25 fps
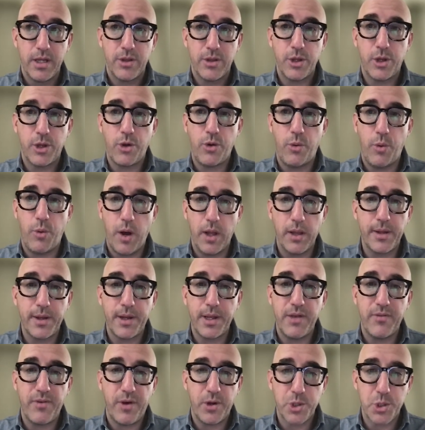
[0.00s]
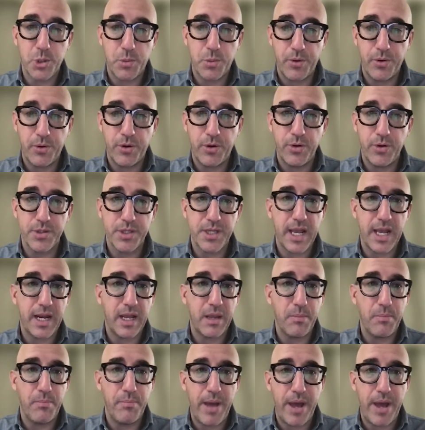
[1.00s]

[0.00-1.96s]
the quality of entrepreneurs getting